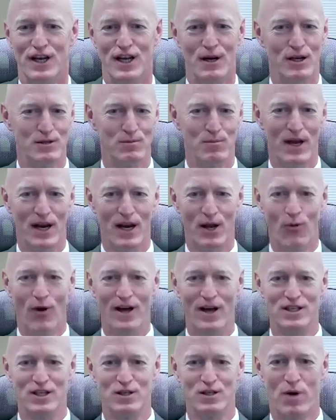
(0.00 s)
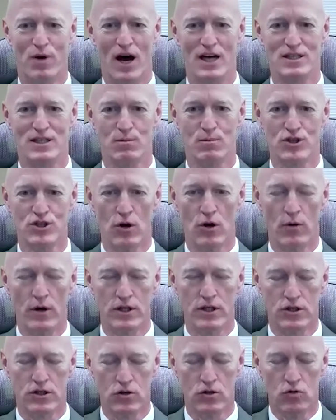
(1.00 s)
in as many ways as possible, so
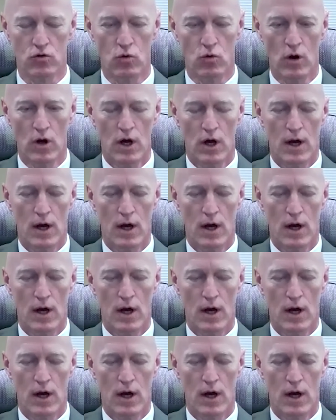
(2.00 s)
as to